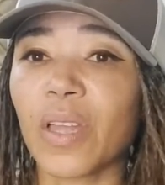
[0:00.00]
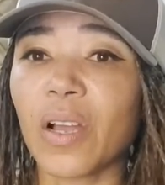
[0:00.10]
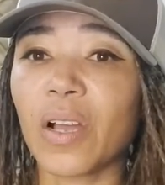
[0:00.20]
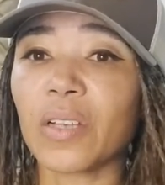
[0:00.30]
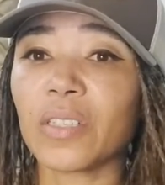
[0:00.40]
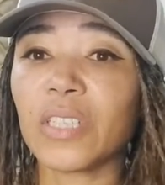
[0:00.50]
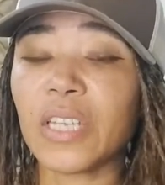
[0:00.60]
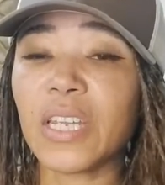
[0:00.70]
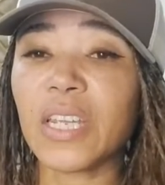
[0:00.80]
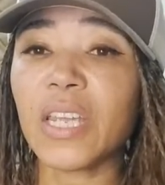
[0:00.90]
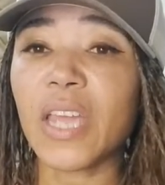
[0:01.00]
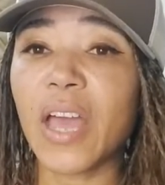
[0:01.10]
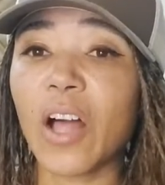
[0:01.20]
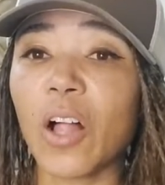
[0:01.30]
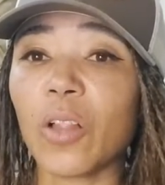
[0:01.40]
uh, D
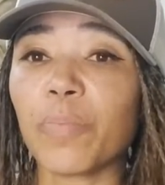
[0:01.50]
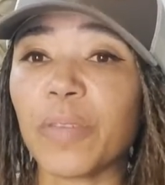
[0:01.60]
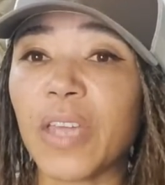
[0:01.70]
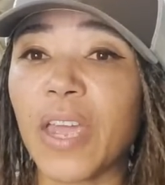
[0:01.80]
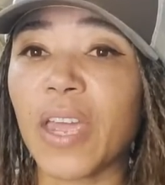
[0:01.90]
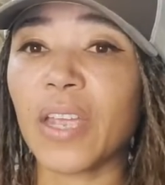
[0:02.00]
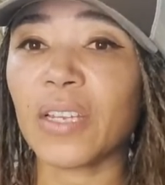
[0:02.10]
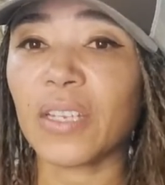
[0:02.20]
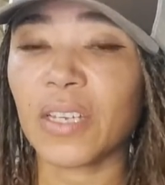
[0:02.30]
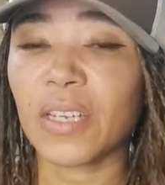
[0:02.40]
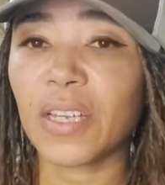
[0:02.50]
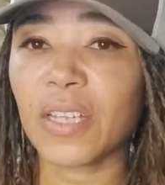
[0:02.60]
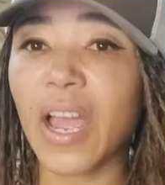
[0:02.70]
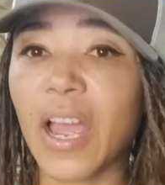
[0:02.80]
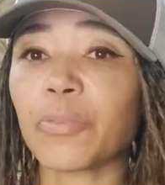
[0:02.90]
L P A in
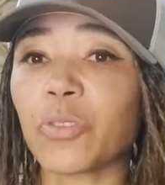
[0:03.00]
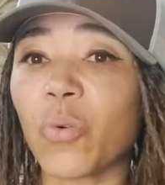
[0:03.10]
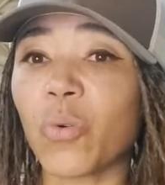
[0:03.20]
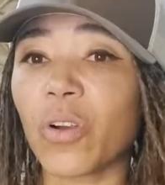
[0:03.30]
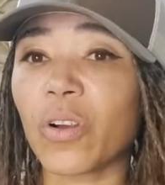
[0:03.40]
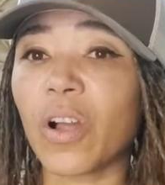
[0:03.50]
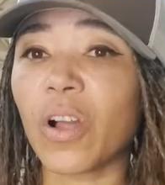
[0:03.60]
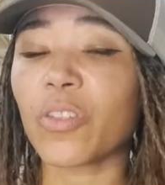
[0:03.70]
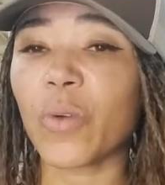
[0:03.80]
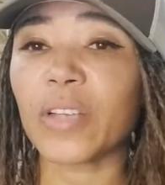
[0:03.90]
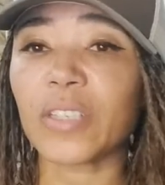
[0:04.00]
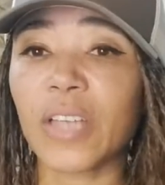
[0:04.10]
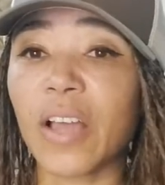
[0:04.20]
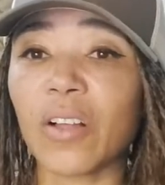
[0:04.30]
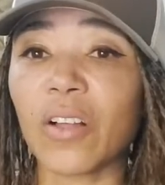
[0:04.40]
caps, or otherwise
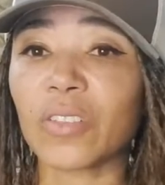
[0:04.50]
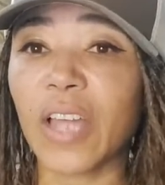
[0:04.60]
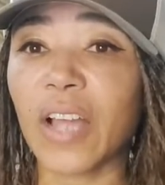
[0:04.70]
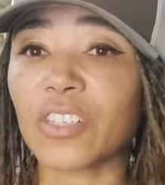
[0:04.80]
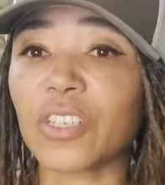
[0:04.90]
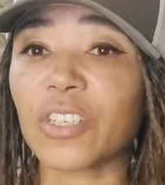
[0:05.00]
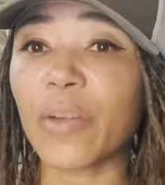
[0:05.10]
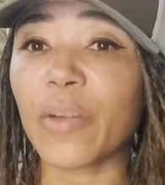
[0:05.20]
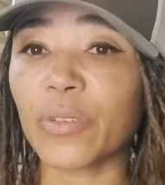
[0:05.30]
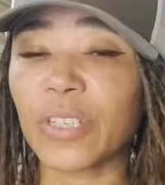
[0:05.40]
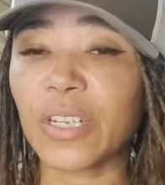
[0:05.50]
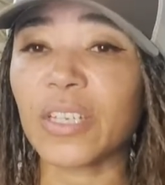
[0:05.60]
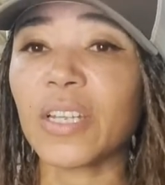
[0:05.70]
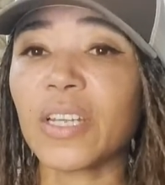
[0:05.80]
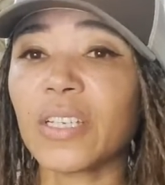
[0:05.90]
L-tyrosine,
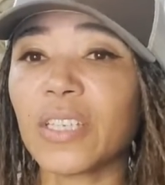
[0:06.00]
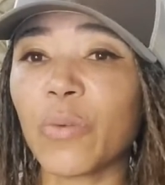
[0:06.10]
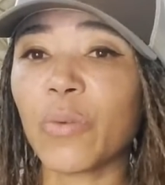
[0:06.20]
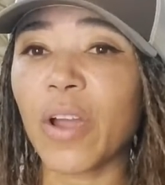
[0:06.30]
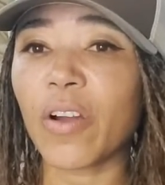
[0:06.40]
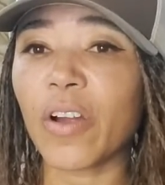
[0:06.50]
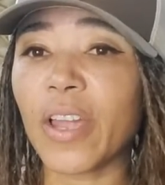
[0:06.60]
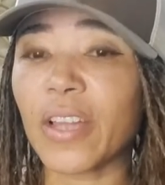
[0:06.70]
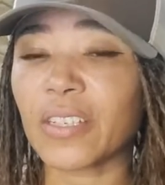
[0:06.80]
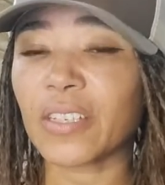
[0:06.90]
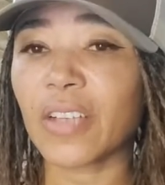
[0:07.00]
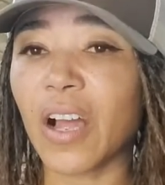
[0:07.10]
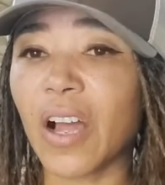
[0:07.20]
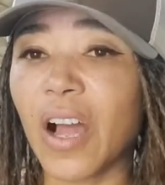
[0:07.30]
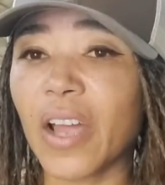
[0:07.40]
T Y R S
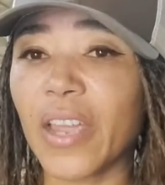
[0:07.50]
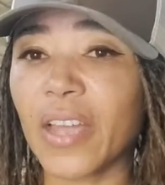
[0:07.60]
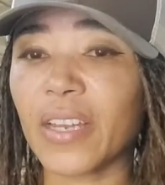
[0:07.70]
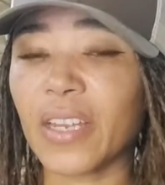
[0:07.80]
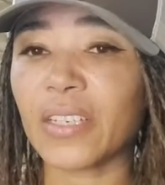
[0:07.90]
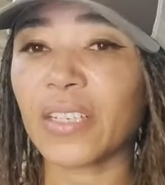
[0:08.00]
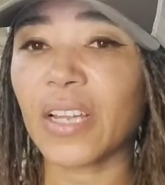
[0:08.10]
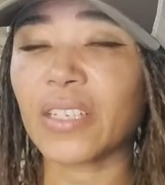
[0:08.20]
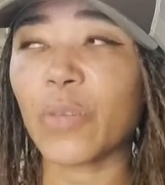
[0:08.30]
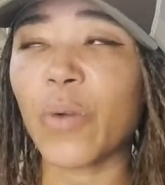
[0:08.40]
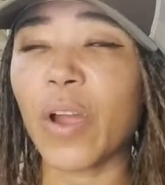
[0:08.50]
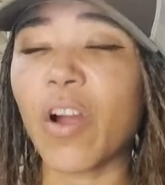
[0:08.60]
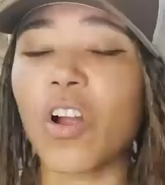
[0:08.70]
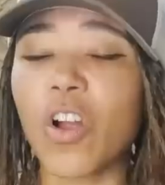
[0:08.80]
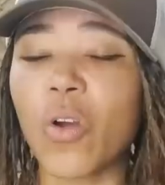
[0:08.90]
I N E, T Y
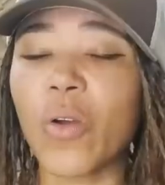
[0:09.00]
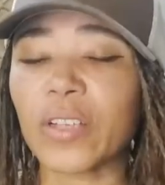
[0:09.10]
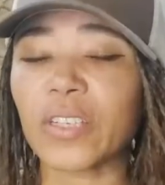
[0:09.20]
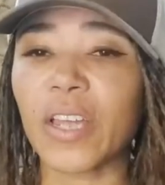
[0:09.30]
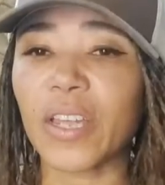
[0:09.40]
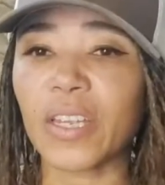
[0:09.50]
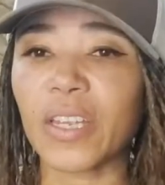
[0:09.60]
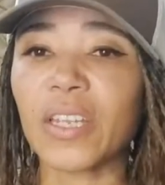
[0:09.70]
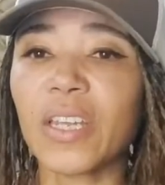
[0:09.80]
R O S I N E,